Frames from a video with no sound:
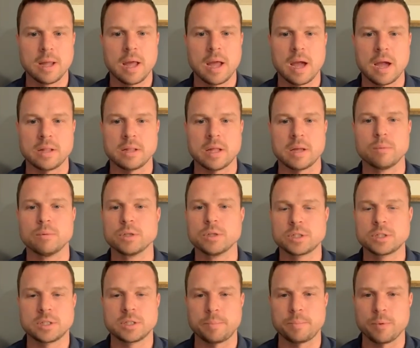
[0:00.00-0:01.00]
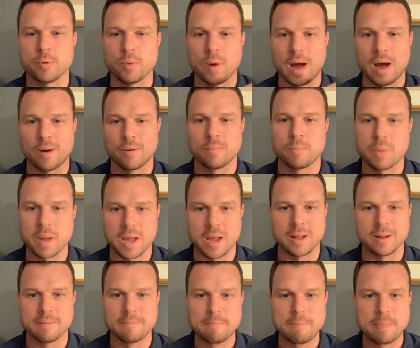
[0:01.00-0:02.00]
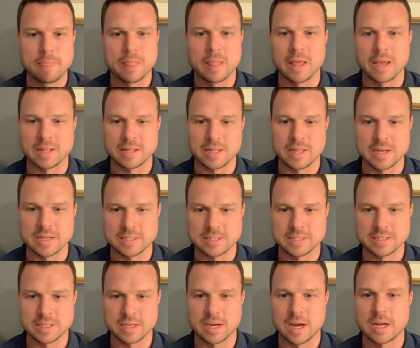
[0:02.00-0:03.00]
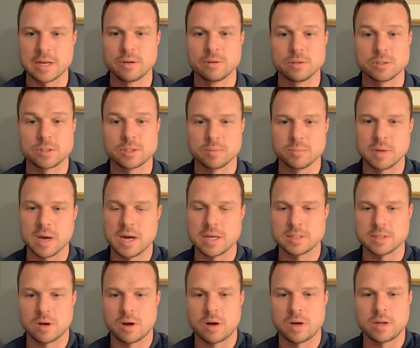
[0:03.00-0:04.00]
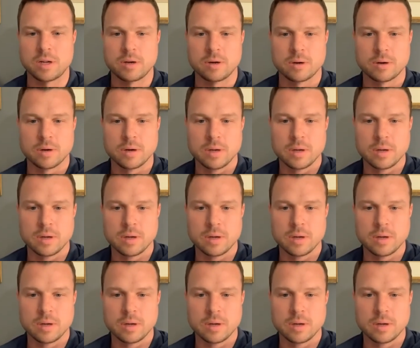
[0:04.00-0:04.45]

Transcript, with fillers: and they will ship you out paint like this. I know there's some guys on here.